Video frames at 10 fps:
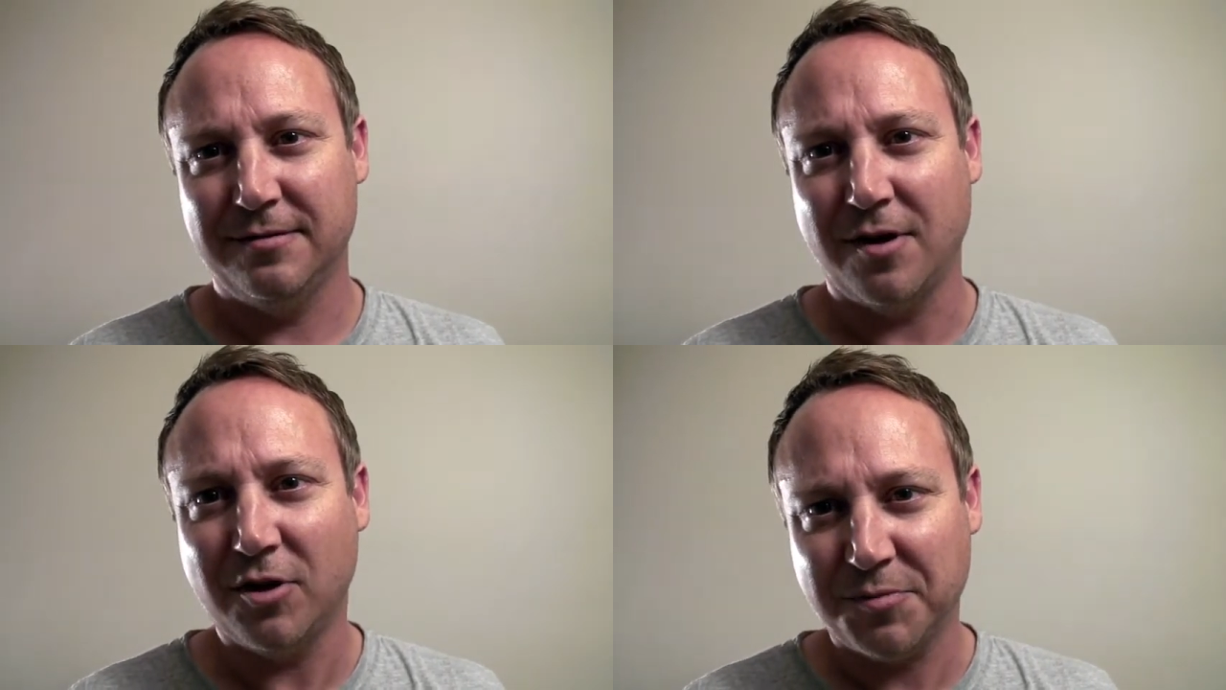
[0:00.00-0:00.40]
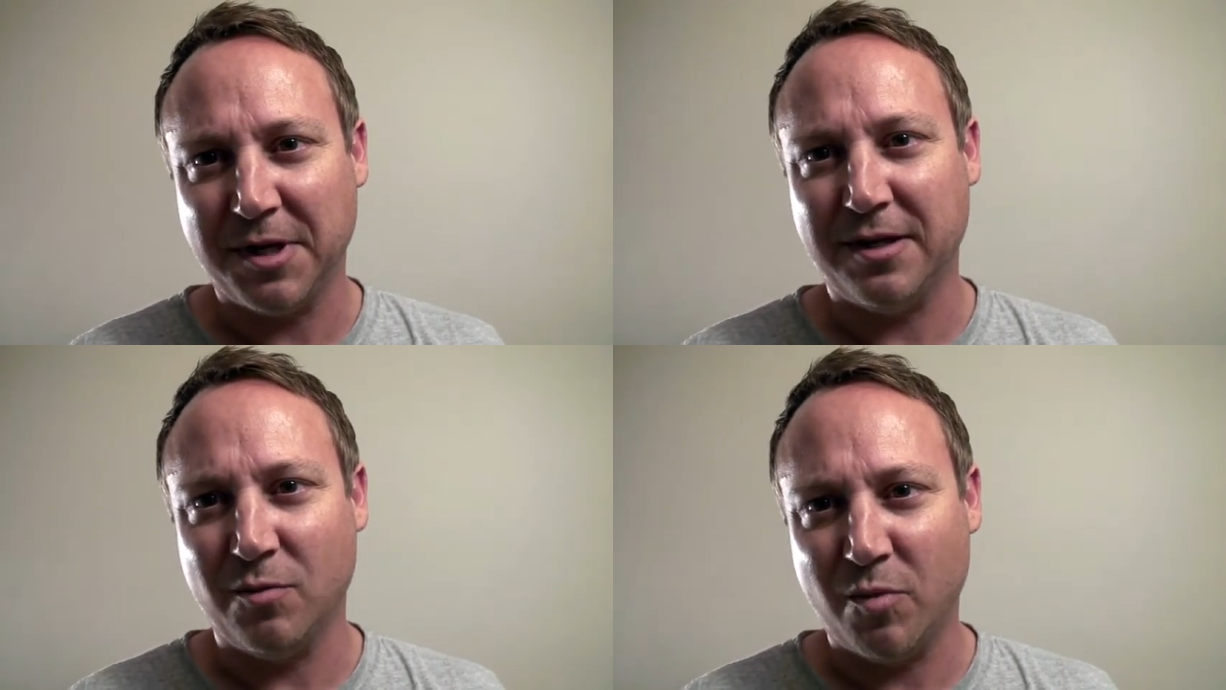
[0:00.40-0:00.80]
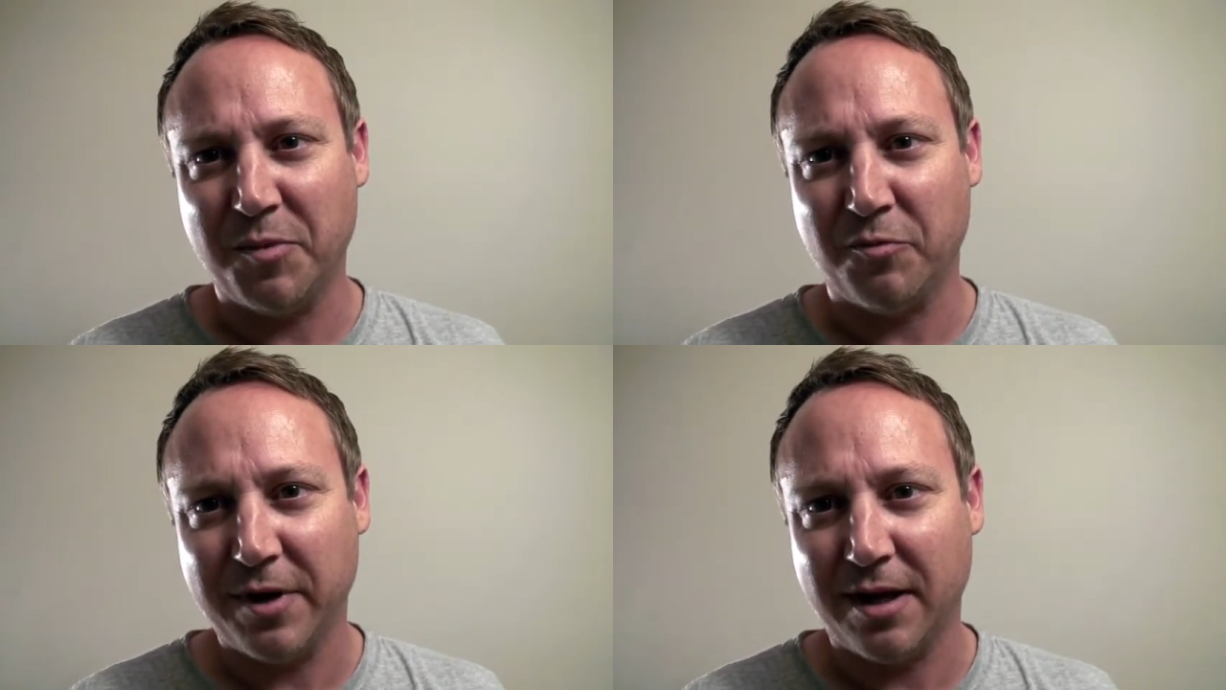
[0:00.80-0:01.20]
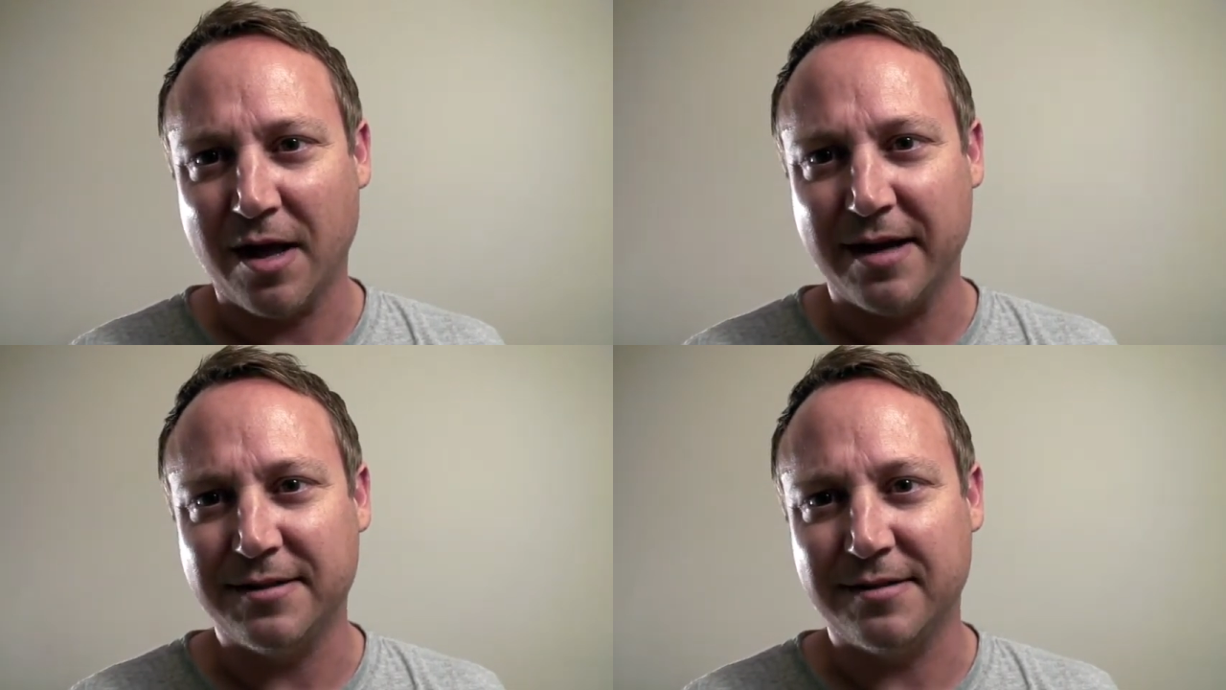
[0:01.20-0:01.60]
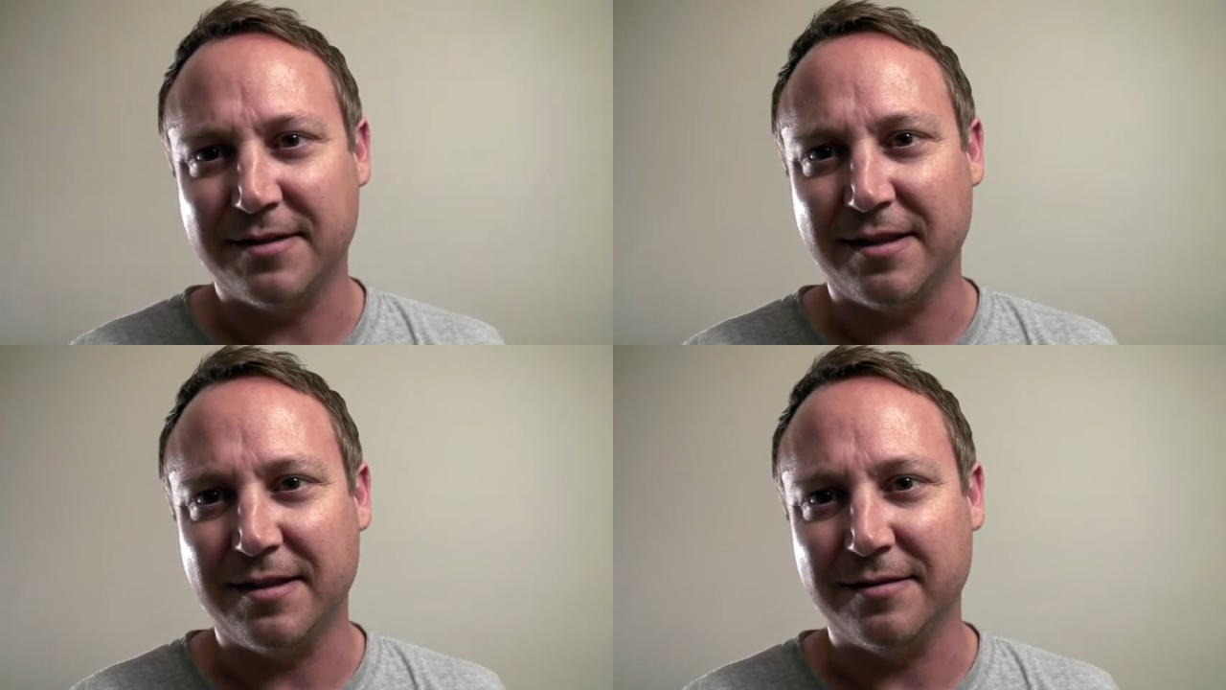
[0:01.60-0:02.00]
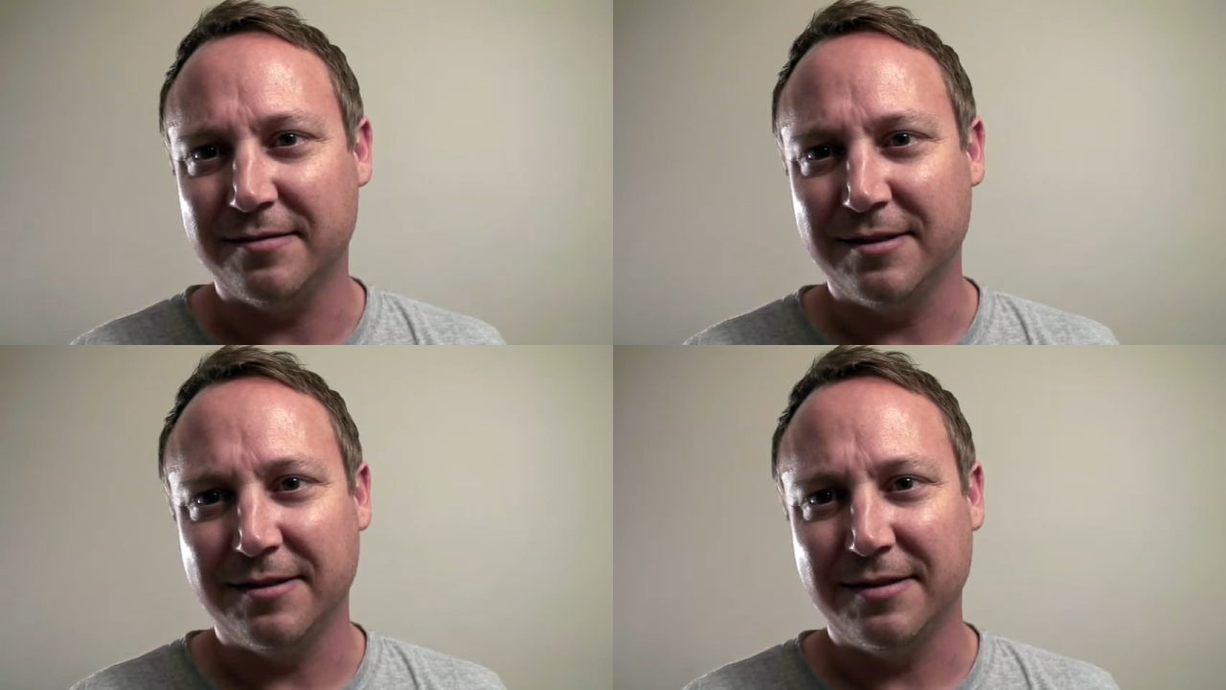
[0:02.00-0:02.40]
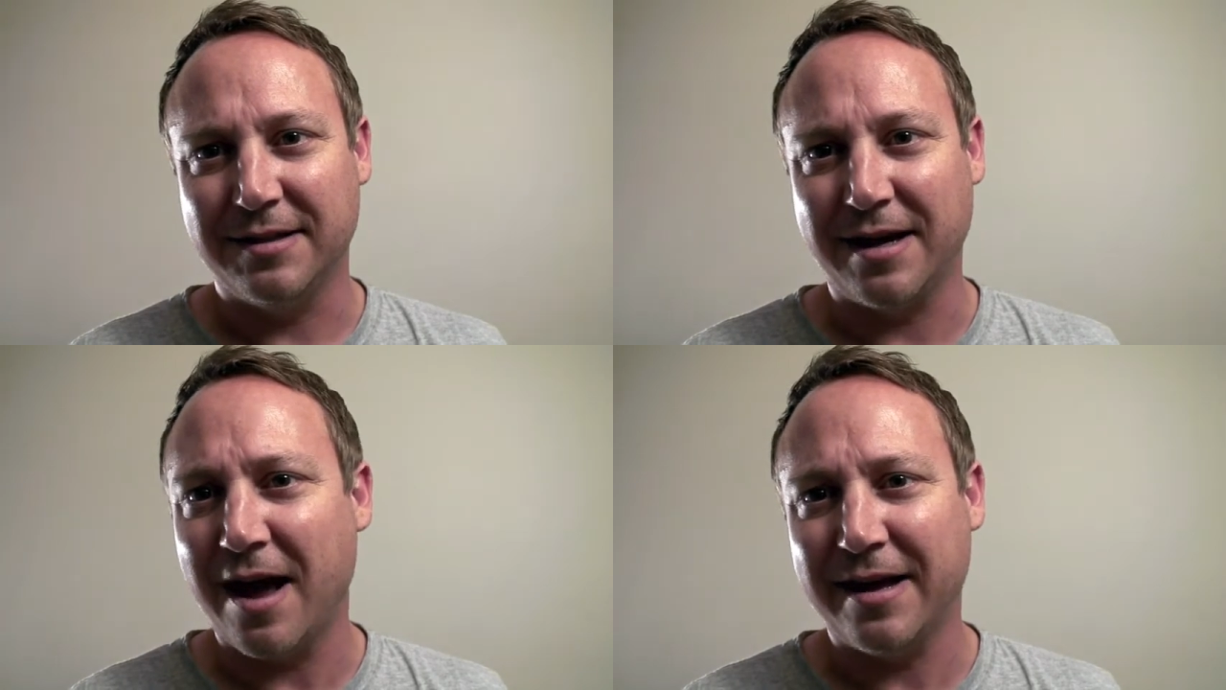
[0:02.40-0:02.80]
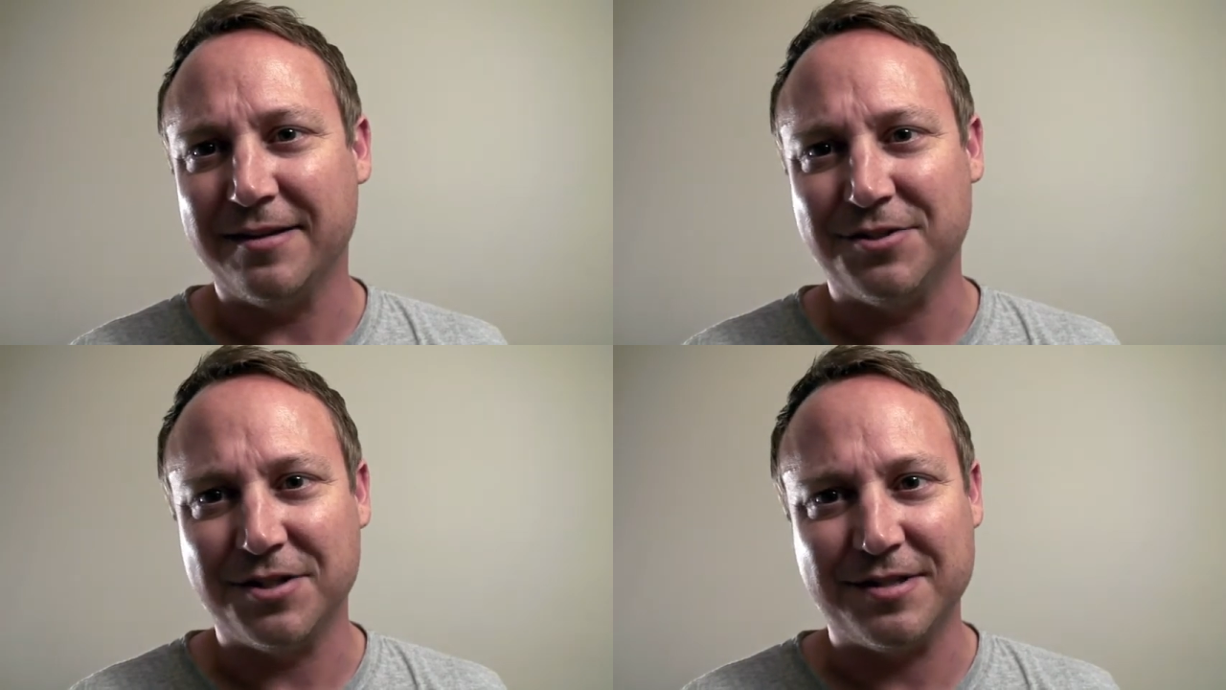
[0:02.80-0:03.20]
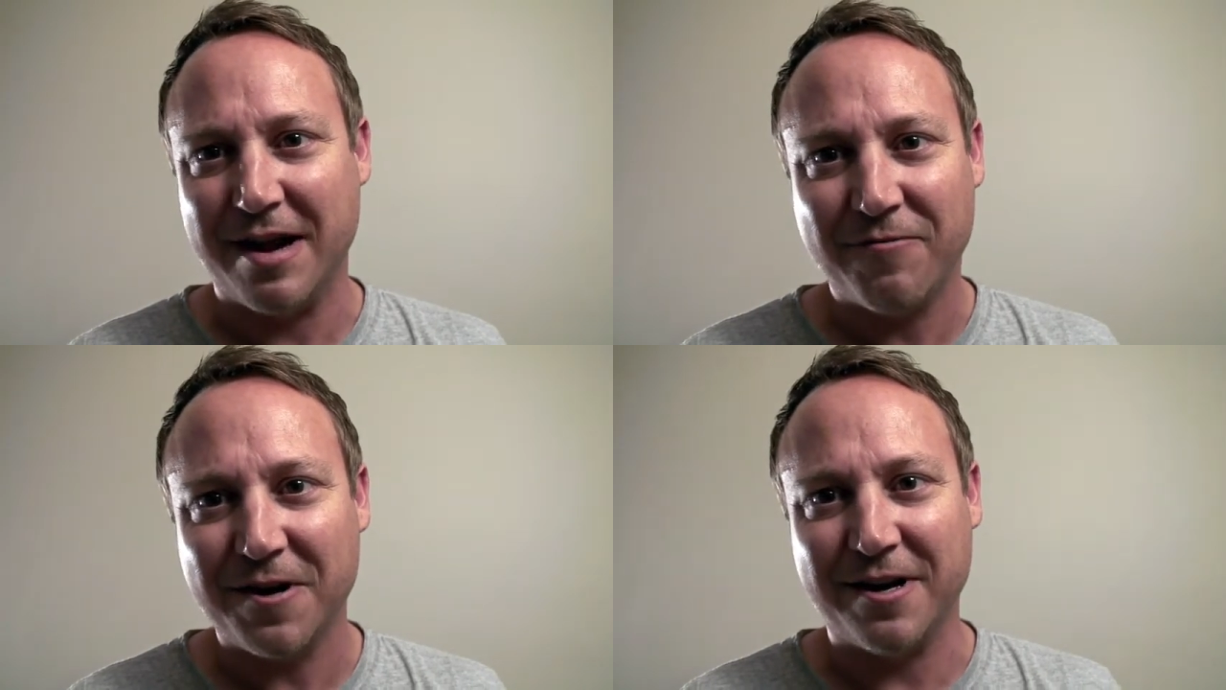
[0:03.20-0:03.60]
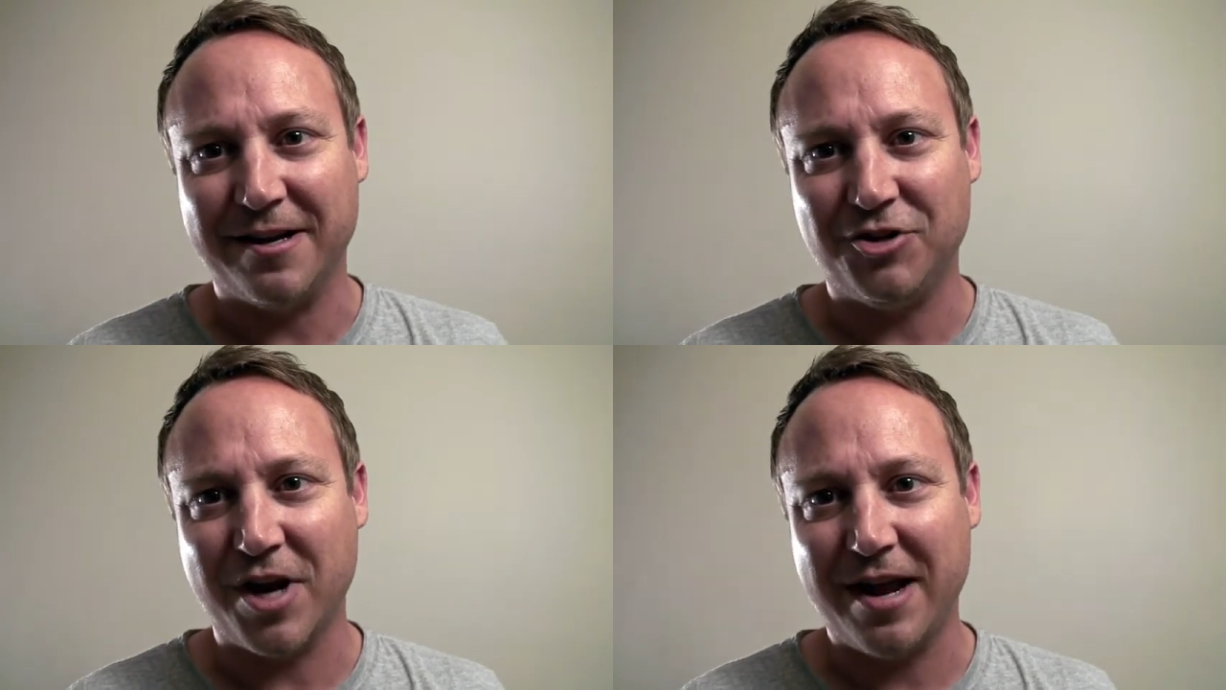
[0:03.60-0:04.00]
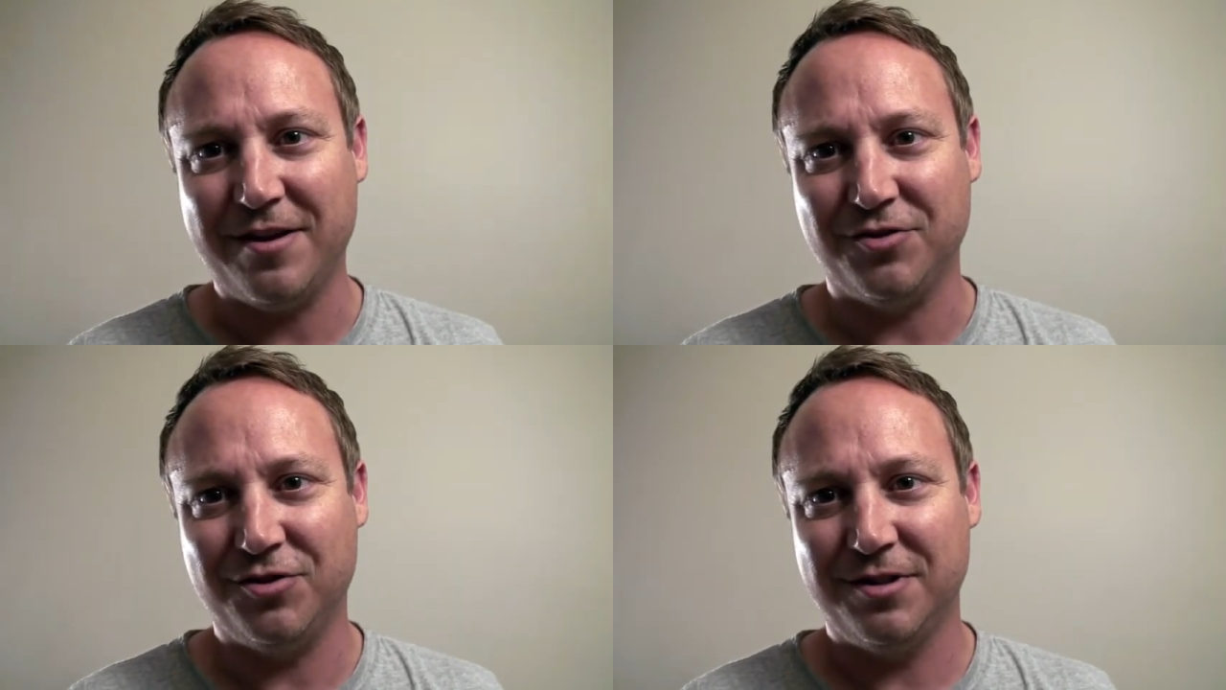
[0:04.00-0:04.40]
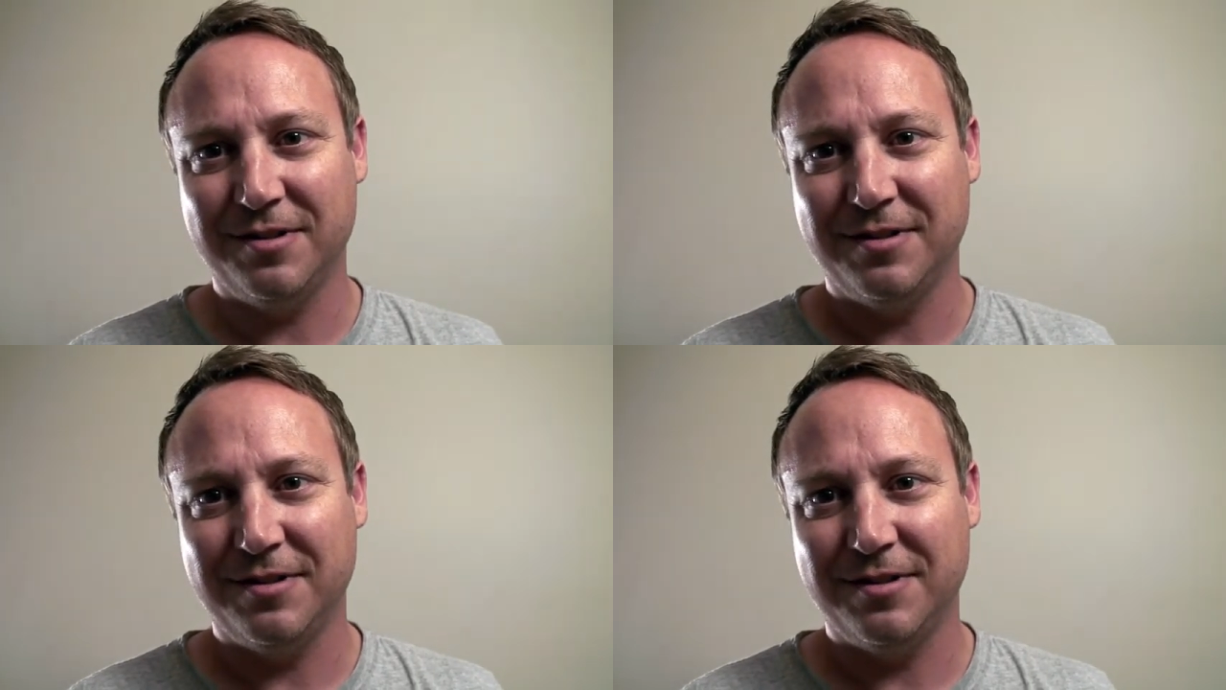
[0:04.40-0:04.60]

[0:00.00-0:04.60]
Ultimately, the woman realizes that the, the guy is just never going to change.